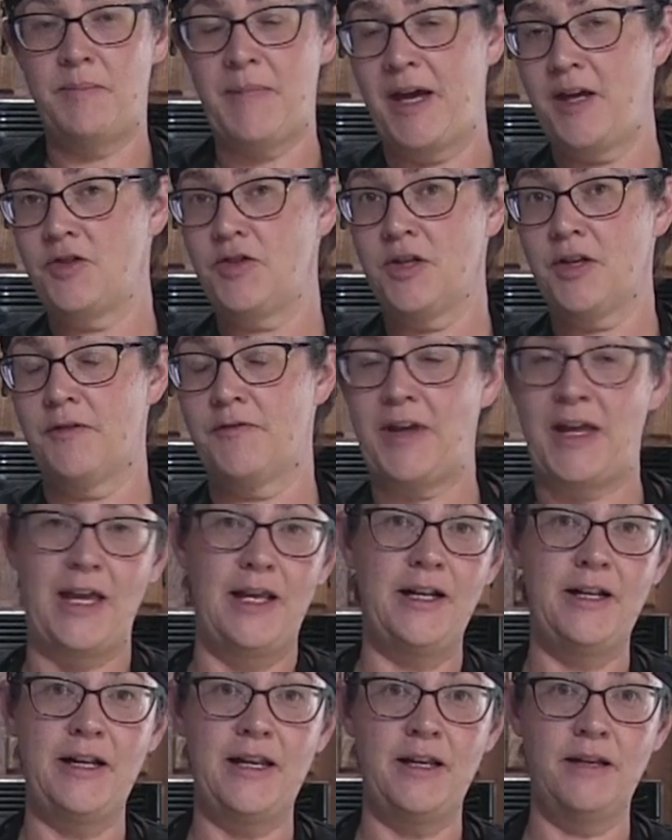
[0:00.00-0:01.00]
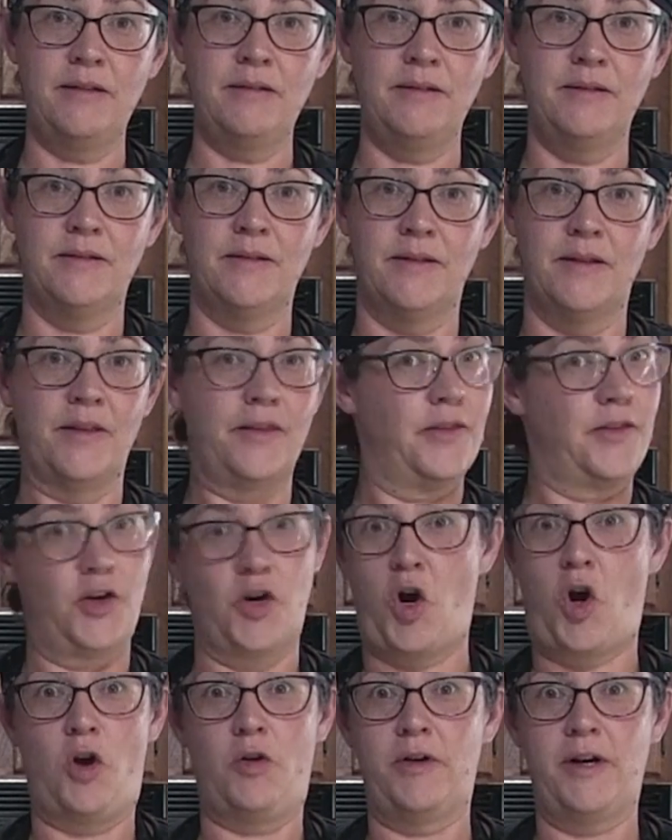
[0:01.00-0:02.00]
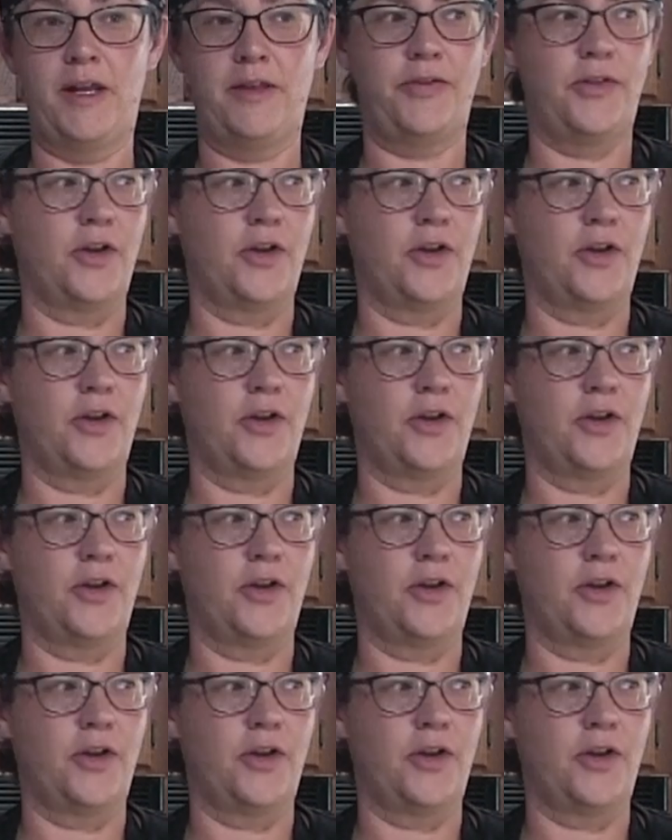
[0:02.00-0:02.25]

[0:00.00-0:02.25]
magic of editing, they're already